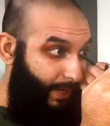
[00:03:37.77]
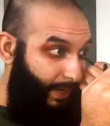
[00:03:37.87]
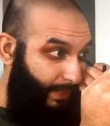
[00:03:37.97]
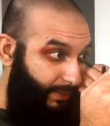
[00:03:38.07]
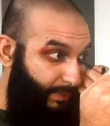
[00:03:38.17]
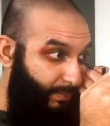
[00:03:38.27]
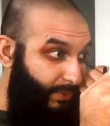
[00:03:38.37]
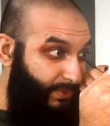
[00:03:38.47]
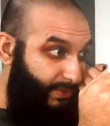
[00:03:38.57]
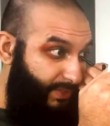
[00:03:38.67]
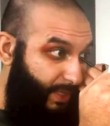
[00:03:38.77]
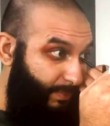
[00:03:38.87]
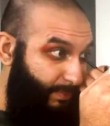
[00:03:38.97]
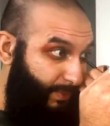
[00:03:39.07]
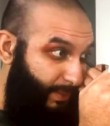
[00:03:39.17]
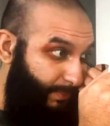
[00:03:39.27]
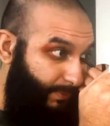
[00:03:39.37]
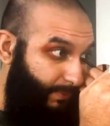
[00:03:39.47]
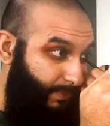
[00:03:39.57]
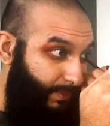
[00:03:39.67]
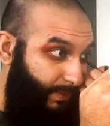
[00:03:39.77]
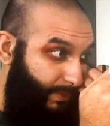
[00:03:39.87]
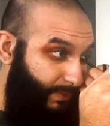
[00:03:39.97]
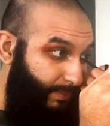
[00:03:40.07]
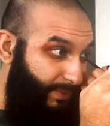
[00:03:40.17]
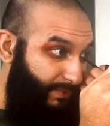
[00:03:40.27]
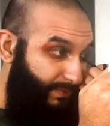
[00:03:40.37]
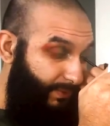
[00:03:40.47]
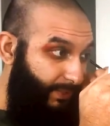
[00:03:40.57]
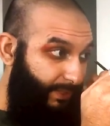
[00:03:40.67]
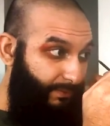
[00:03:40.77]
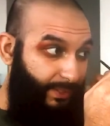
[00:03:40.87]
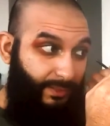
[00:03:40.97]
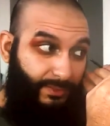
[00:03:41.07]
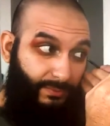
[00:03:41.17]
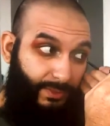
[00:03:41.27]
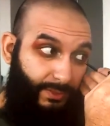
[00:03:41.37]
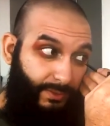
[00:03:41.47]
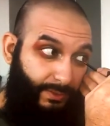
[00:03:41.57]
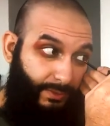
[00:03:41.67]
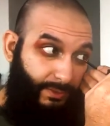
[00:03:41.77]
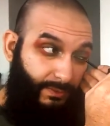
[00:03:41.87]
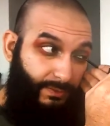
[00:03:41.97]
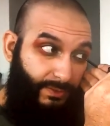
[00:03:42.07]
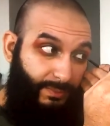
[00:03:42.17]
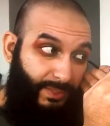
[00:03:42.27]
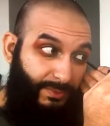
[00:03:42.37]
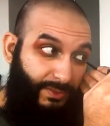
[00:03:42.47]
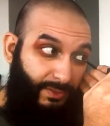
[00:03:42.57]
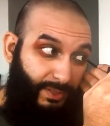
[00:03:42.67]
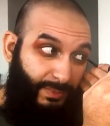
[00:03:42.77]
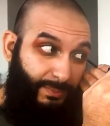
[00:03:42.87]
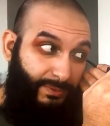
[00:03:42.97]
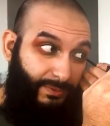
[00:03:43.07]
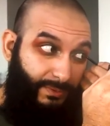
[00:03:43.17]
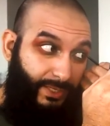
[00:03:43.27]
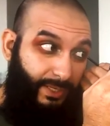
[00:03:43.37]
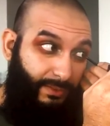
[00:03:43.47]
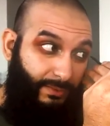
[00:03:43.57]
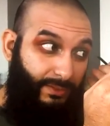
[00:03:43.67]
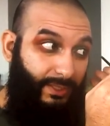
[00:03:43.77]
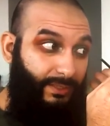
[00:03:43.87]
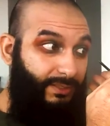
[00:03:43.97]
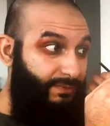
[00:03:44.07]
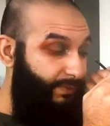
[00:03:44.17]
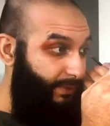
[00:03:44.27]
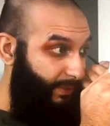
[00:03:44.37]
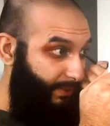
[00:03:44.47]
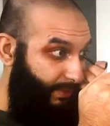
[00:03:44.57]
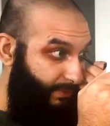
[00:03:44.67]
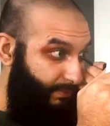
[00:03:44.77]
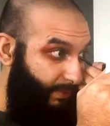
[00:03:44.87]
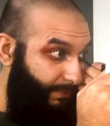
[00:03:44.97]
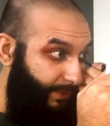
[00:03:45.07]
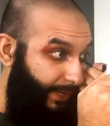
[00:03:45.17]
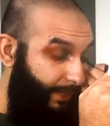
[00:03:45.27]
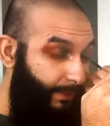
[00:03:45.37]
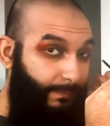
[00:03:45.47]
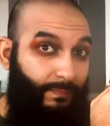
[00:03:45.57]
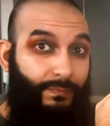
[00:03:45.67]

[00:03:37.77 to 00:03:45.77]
And I think most disabled people sometimes feel that, right? Because we're, you know, sometimes the only people that look like us, feel like us, where we're at.